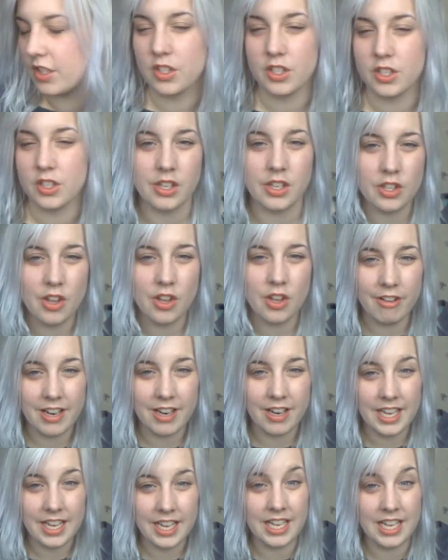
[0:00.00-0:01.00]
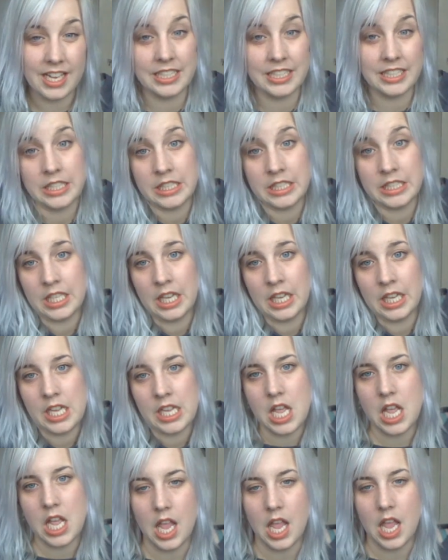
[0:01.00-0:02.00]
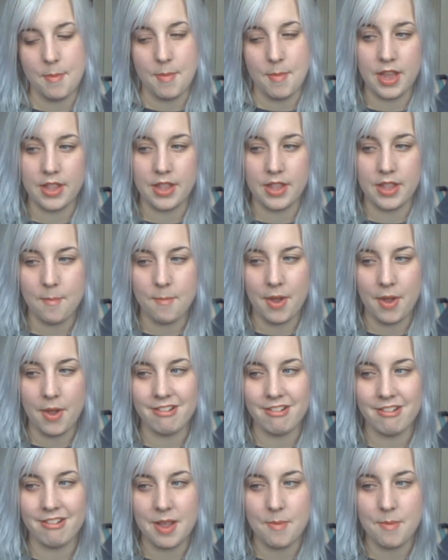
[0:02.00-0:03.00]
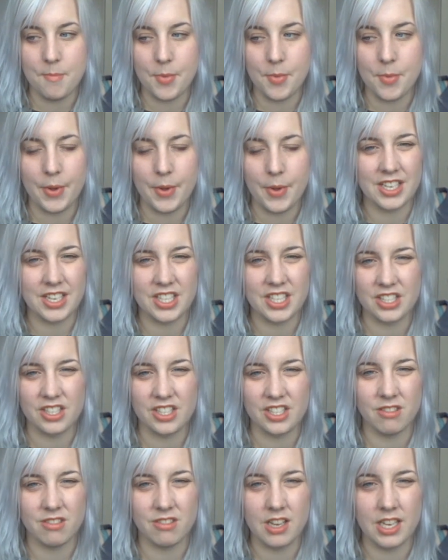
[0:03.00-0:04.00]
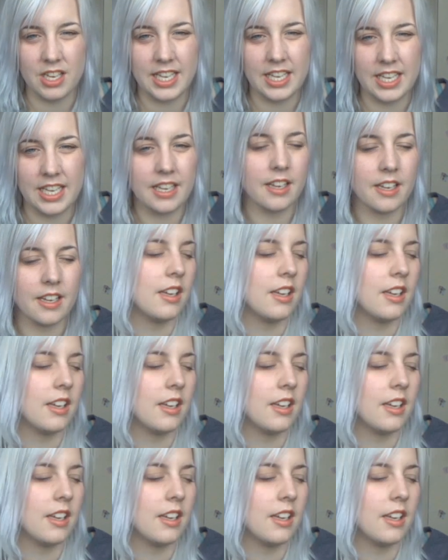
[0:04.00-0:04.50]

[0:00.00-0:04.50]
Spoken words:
So sorry about that, Barry M, but I just don't like it.